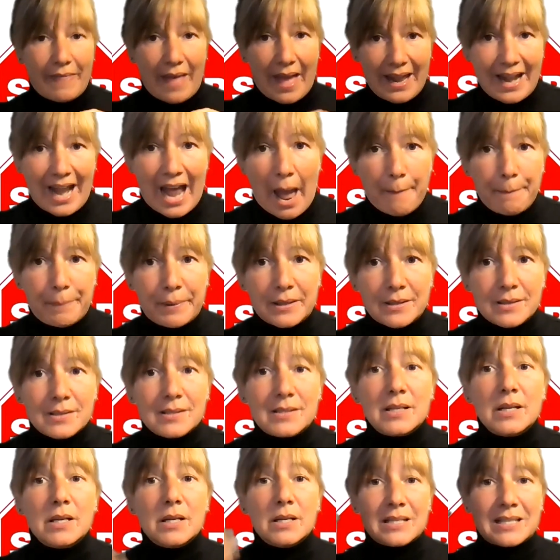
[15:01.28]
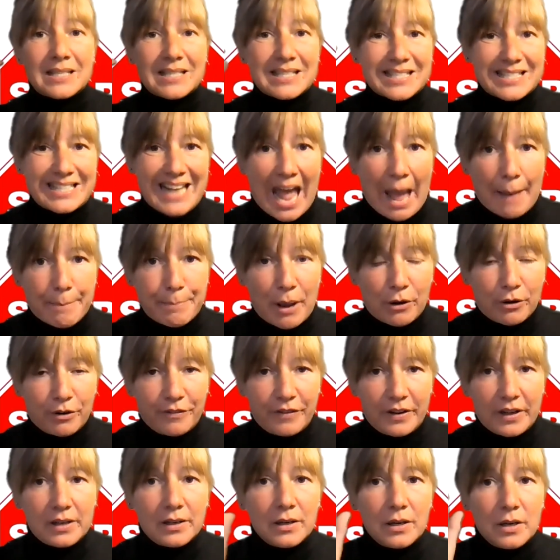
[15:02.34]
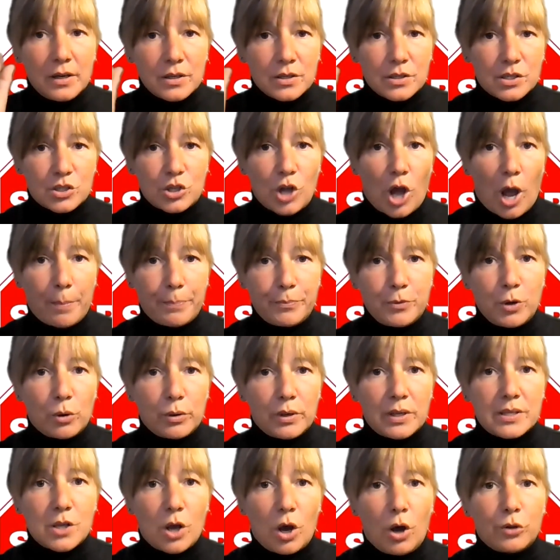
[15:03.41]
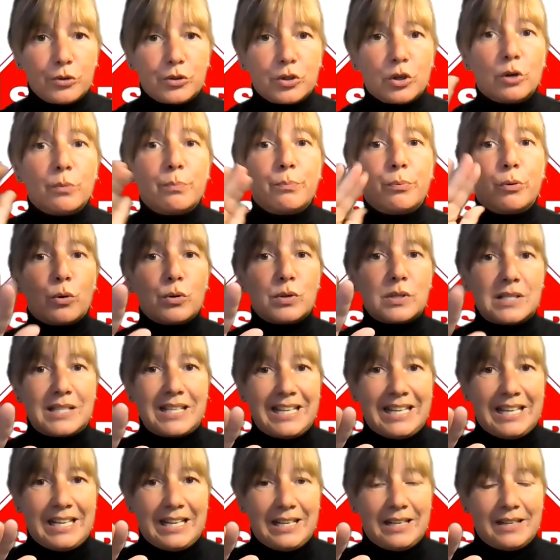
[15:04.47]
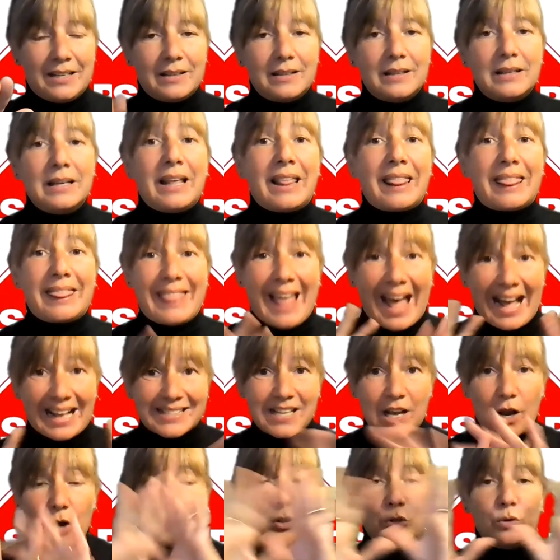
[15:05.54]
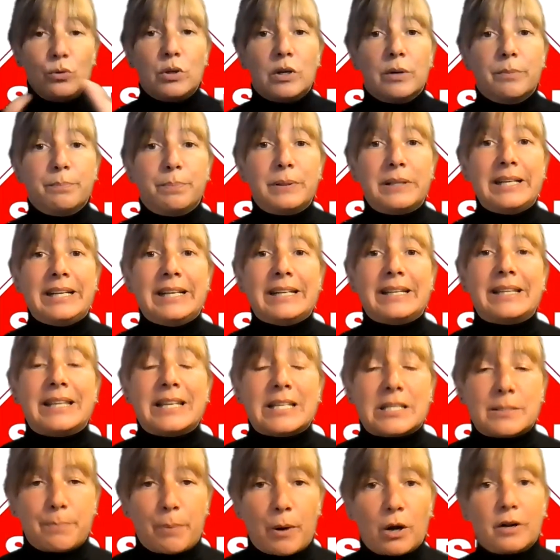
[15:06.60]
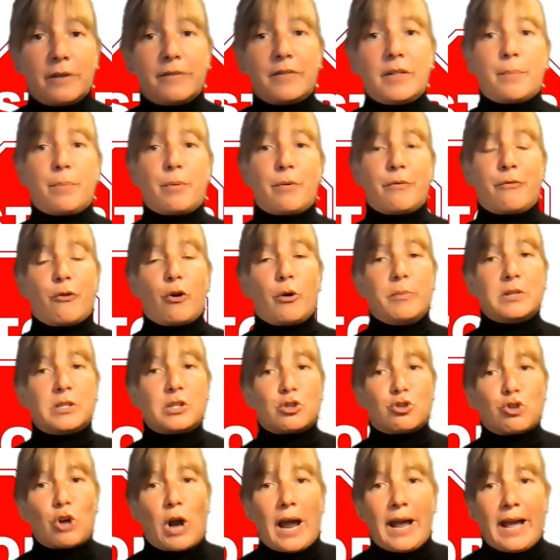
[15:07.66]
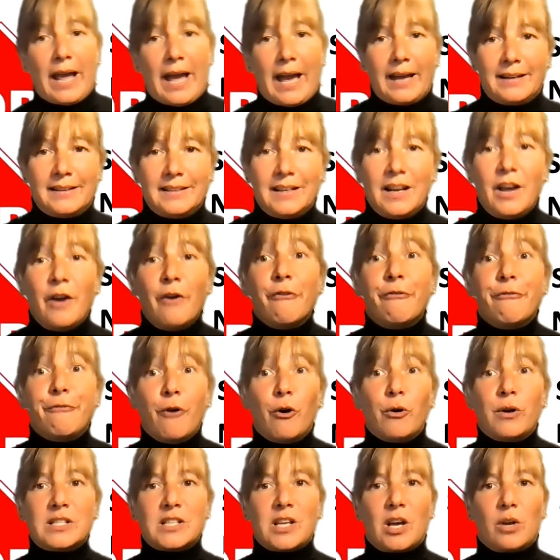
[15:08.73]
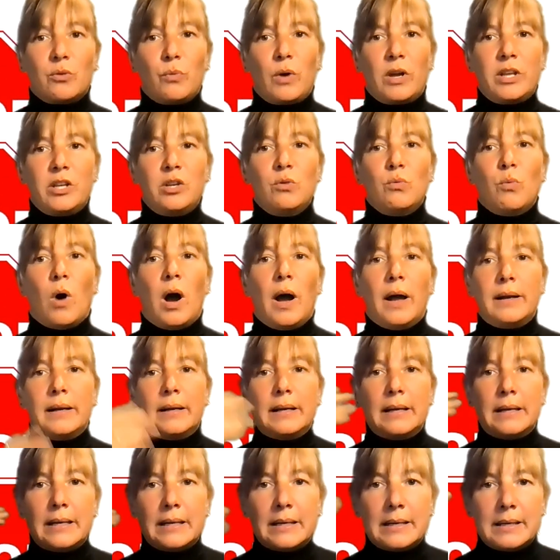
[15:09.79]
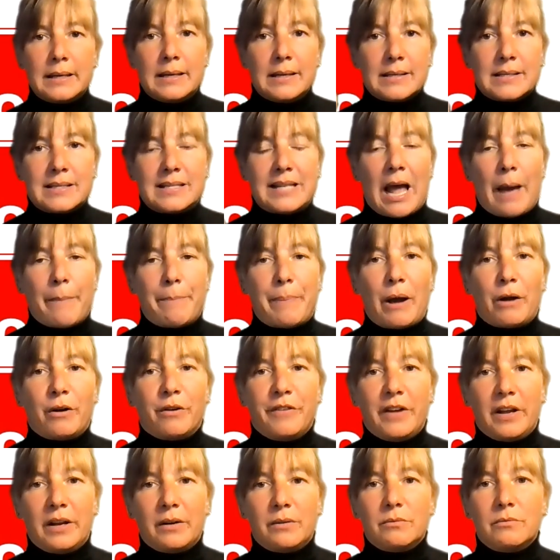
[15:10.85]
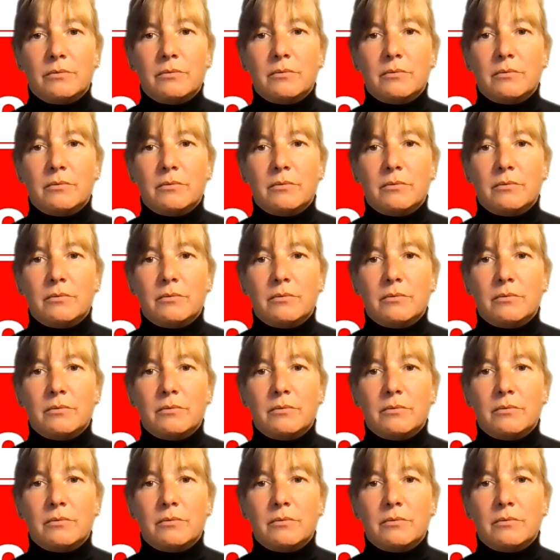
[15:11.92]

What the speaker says: that happens, snap out of it. Stop, notice, alter, proceed. That's how you complete this part of the performance triad. Focus on what you want, snap out of it.